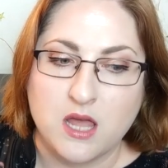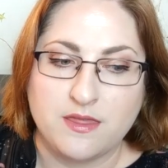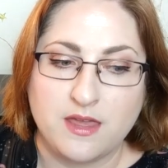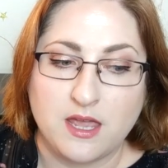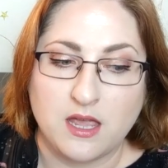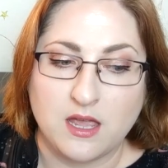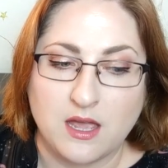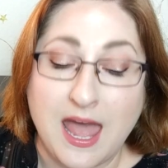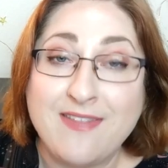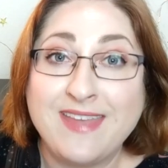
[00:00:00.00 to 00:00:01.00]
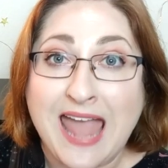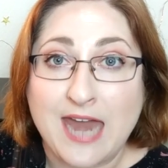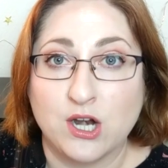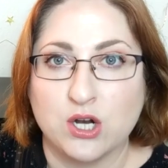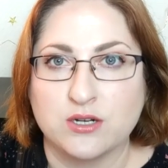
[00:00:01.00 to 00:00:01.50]
the and the
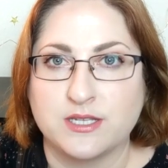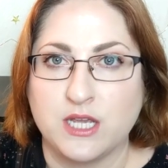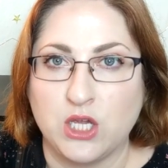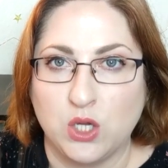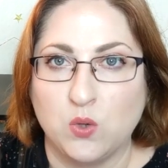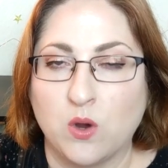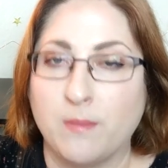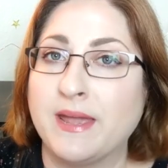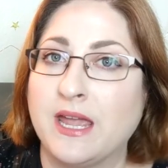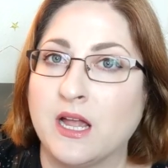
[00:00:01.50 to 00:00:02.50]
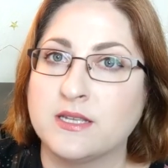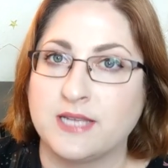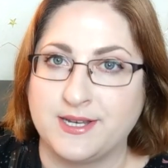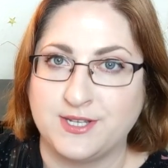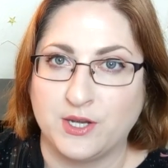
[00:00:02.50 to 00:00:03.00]
editors that you are being
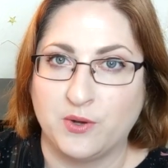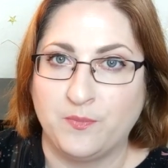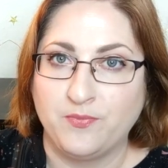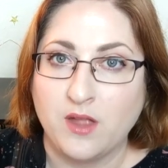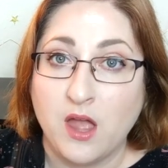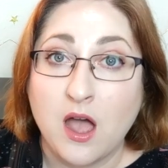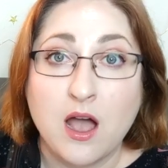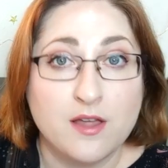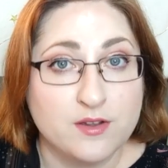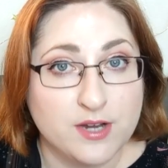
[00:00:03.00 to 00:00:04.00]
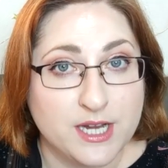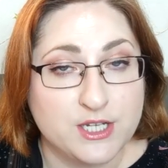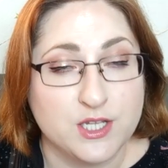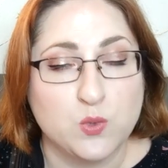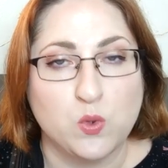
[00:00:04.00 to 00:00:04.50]
sent to. Other
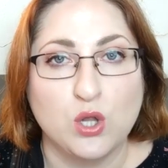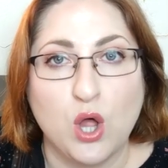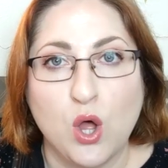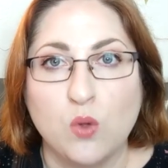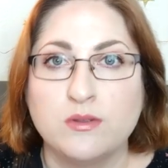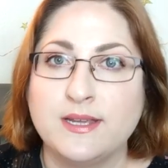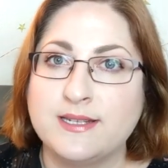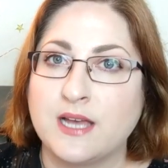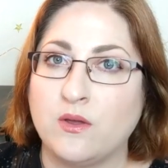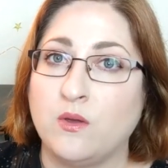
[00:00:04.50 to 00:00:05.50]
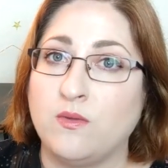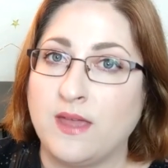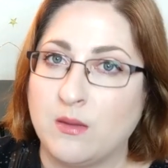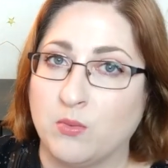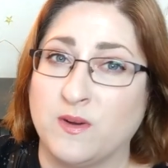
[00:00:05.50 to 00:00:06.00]
agents will only tell you the
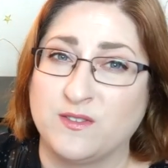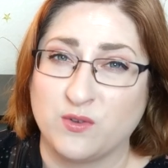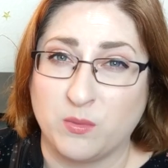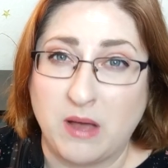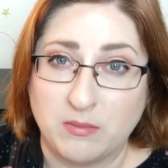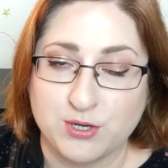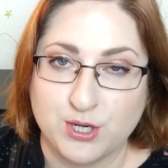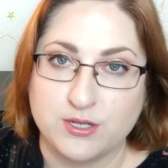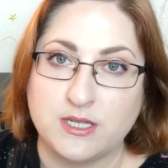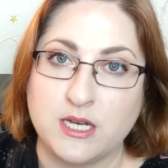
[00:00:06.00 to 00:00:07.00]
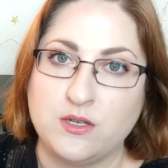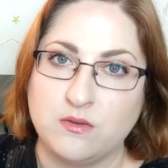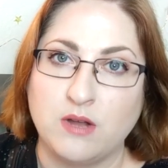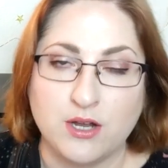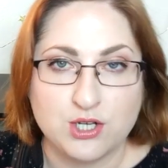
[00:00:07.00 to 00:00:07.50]
imprints or the publishers. They do
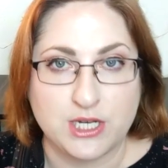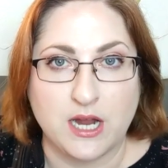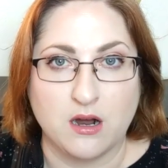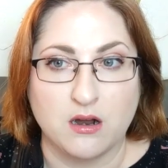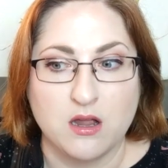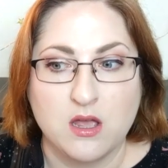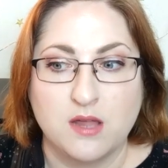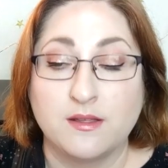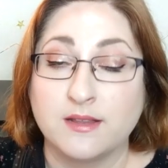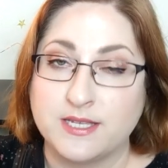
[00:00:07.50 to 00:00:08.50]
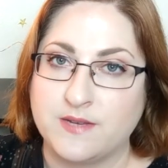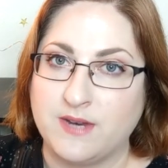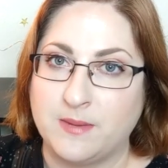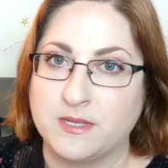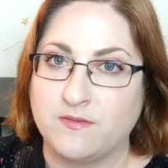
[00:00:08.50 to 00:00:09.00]
not share the list of
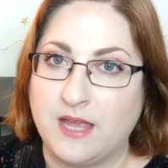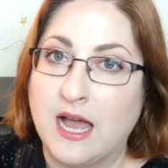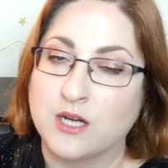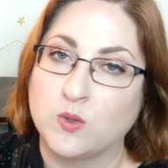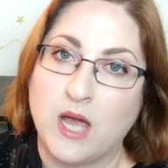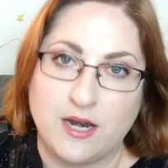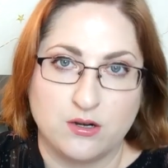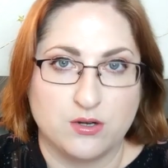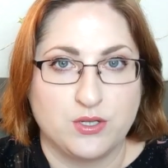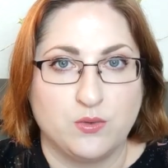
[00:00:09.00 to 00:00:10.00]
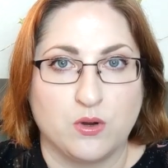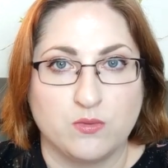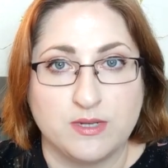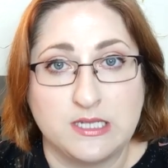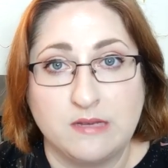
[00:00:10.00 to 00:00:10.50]
names of the actual editors who are
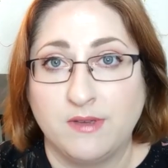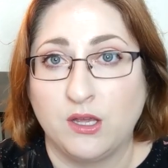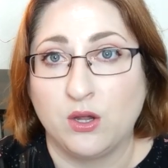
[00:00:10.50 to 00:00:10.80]
receiving